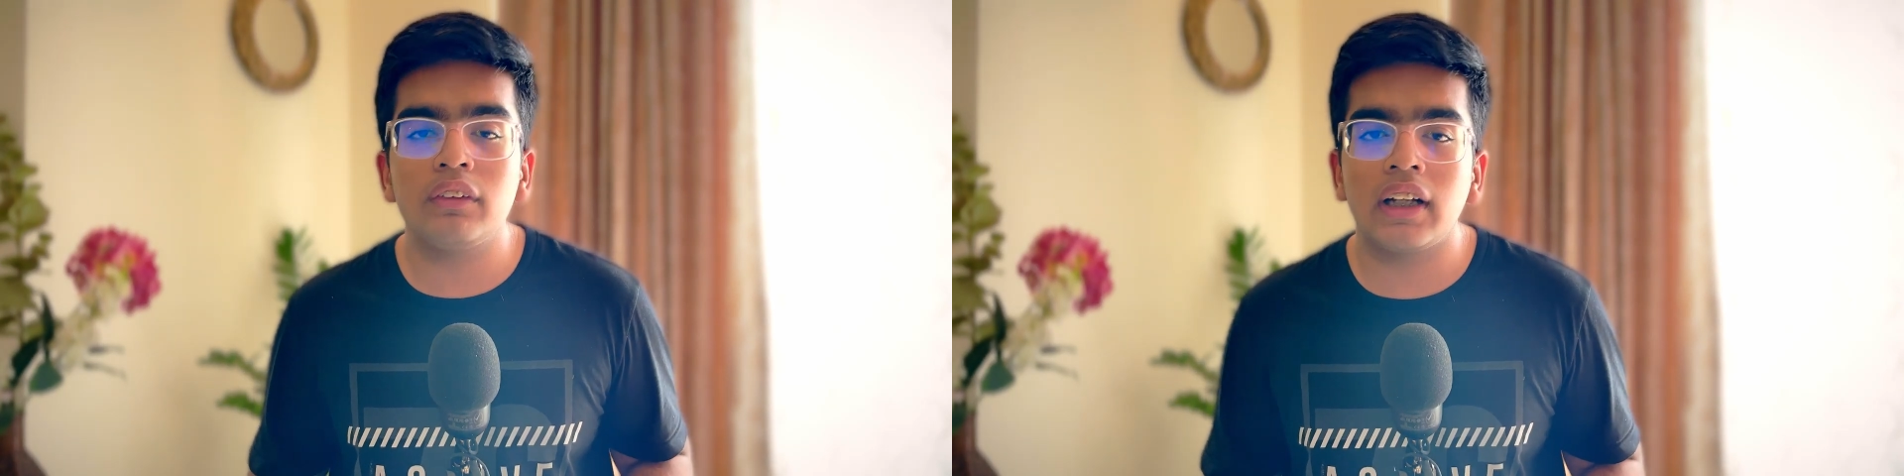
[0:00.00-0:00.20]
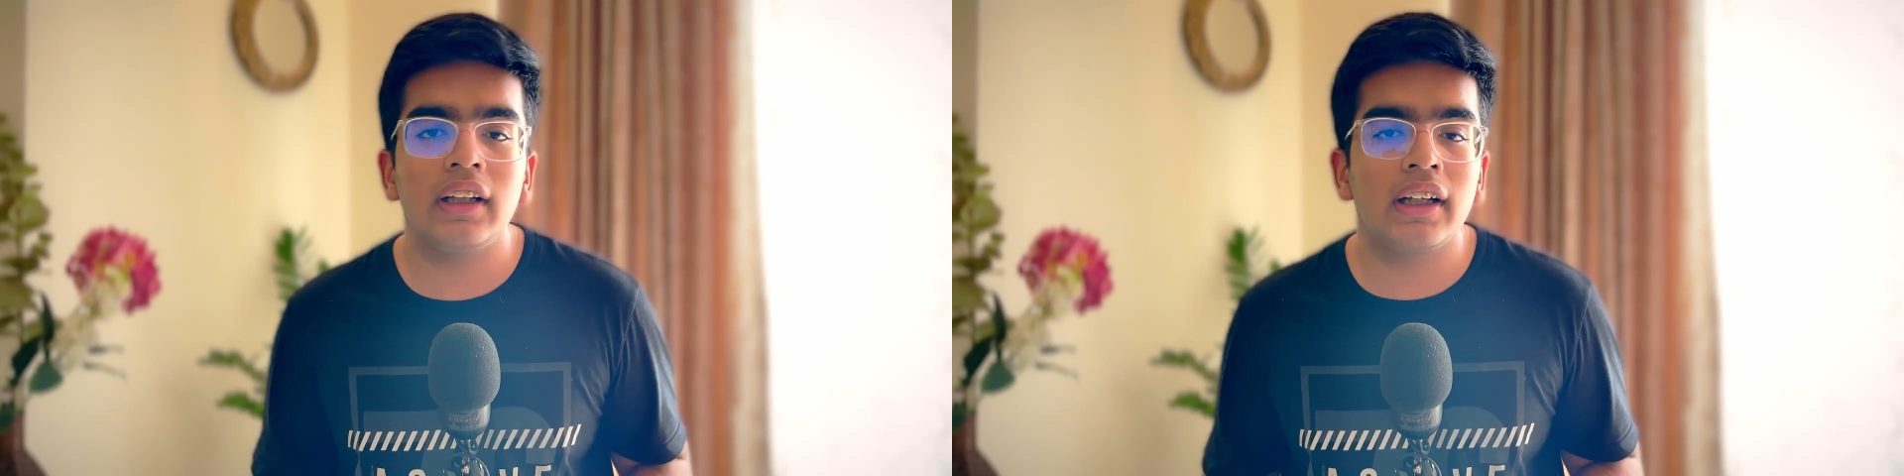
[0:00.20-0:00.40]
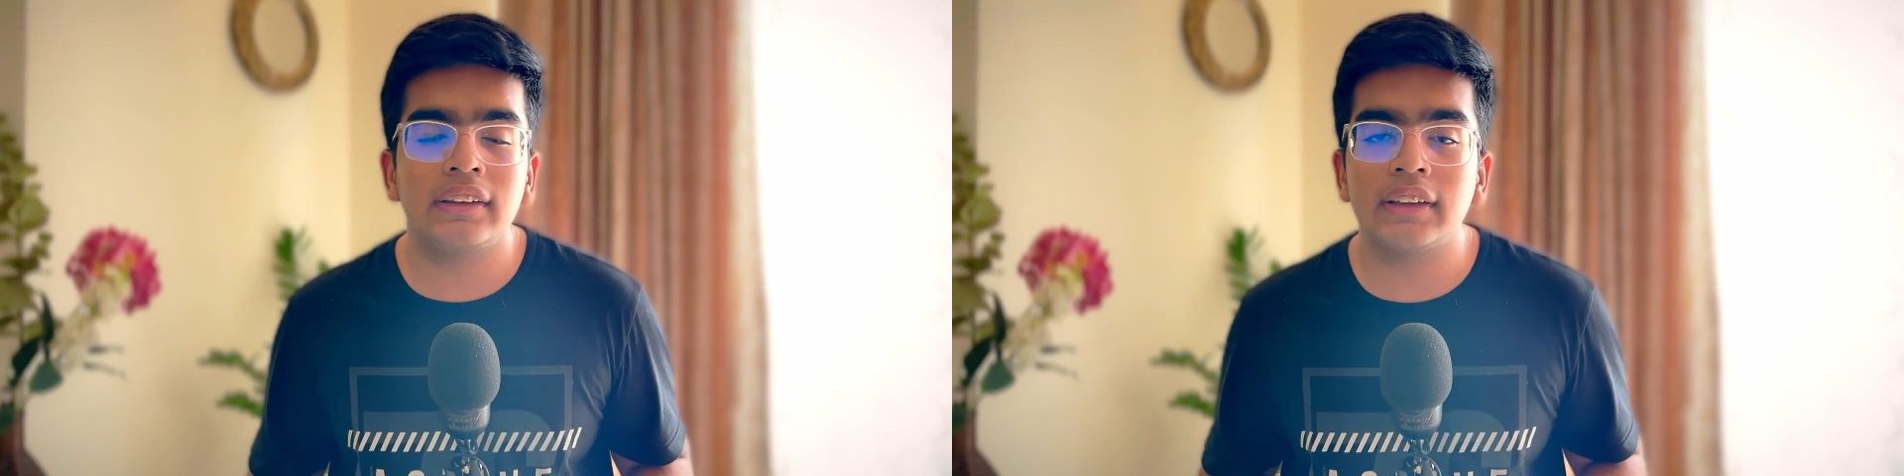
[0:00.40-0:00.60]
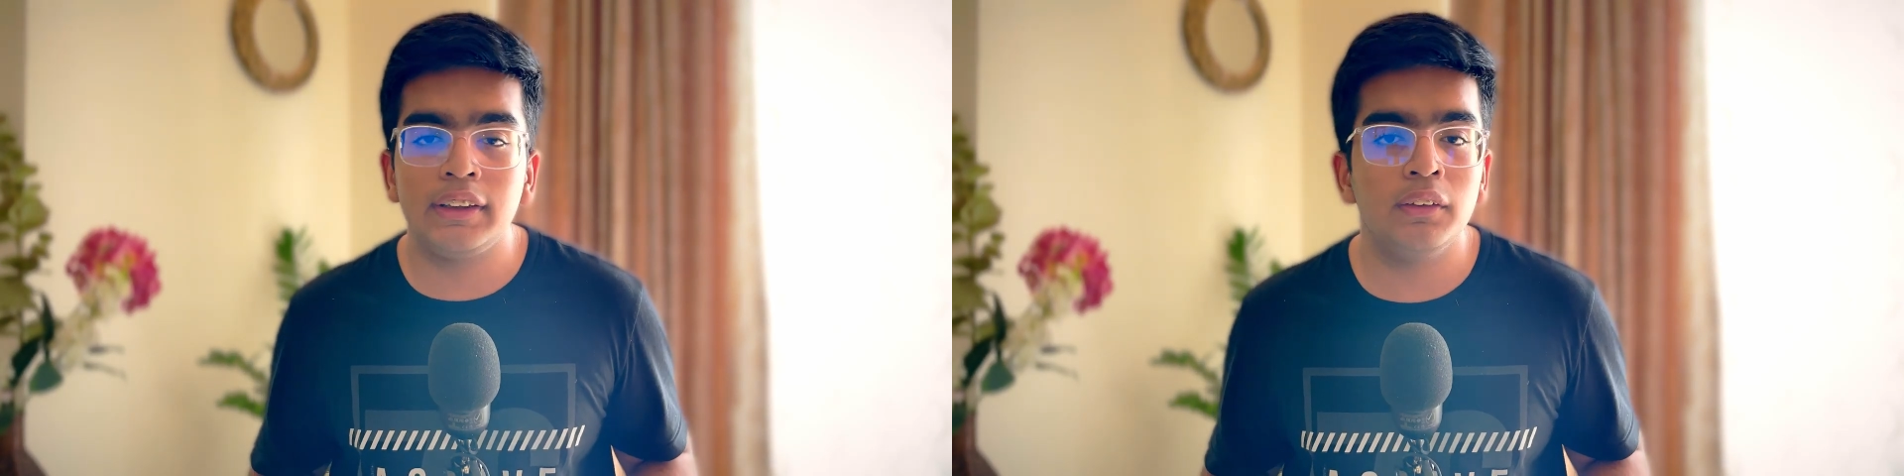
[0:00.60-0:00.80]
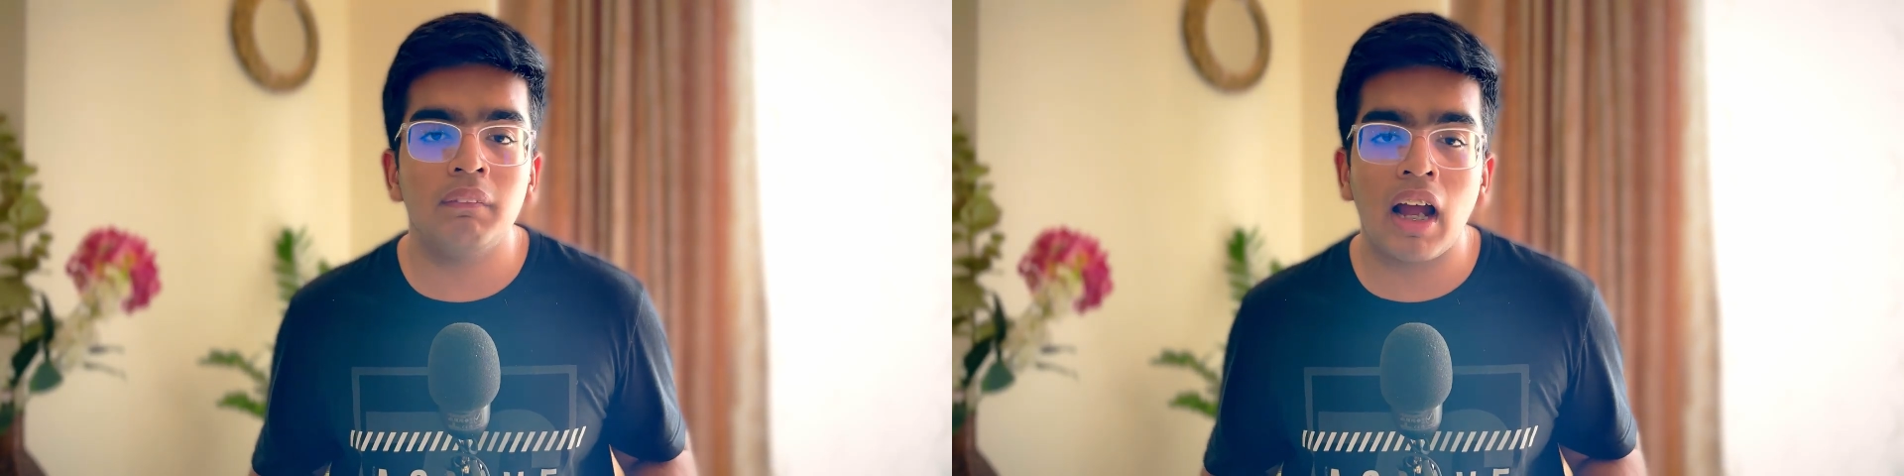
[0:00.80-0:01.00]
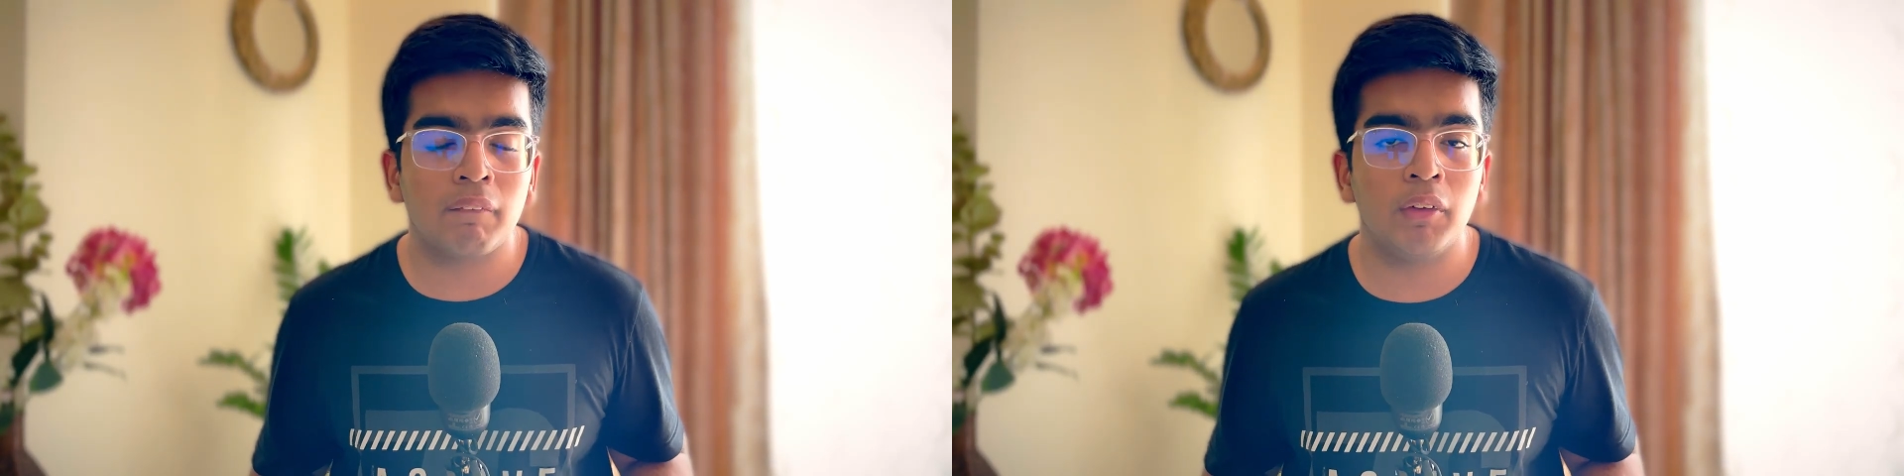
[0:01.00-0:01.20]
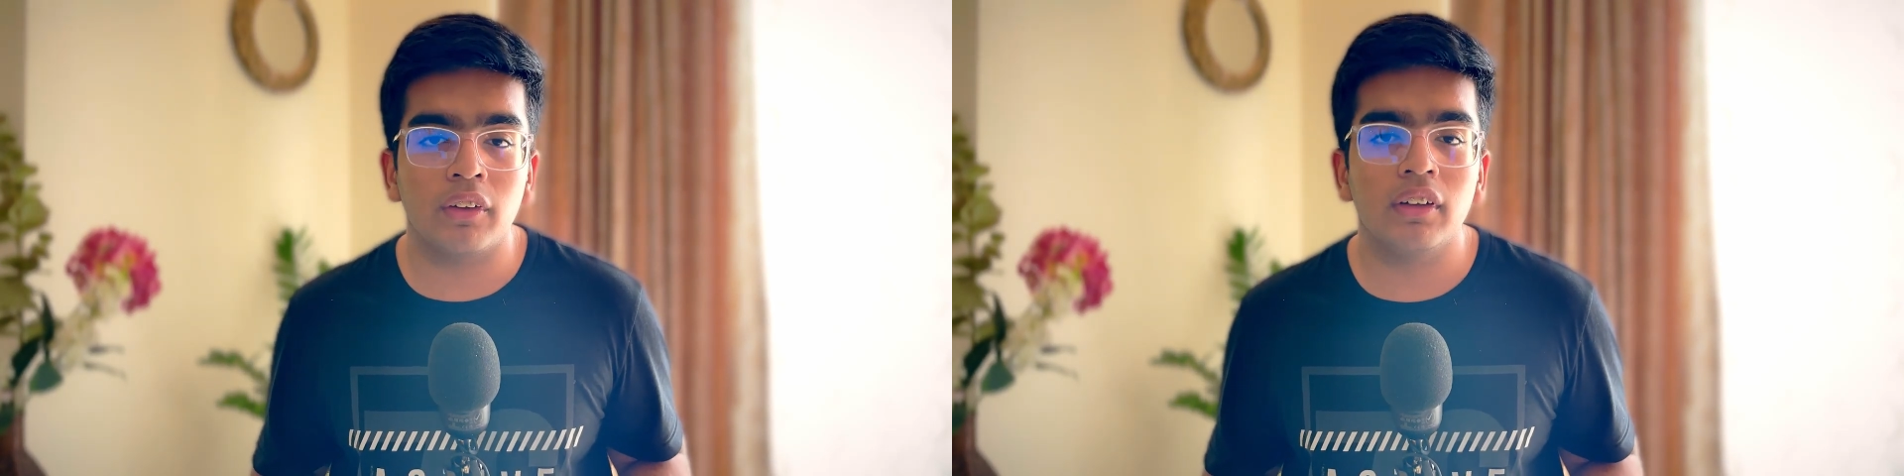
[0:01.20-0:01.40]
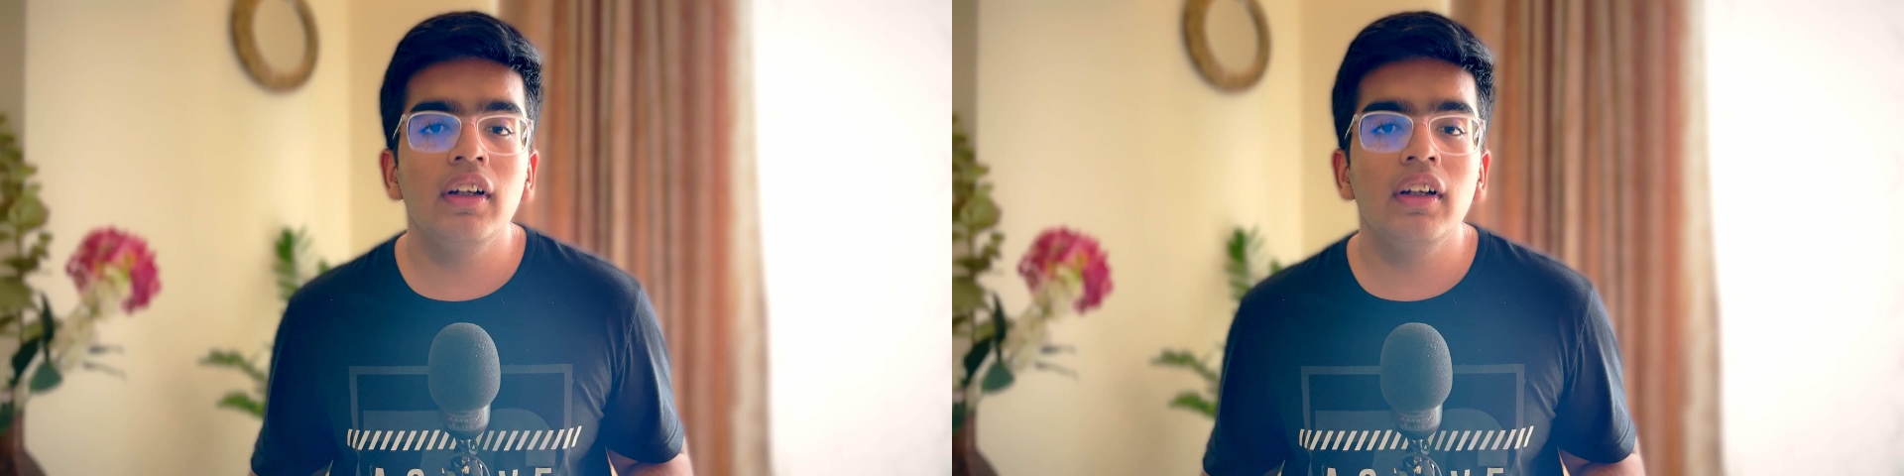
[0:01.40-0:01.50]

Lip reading: tell that it's a new MacBook.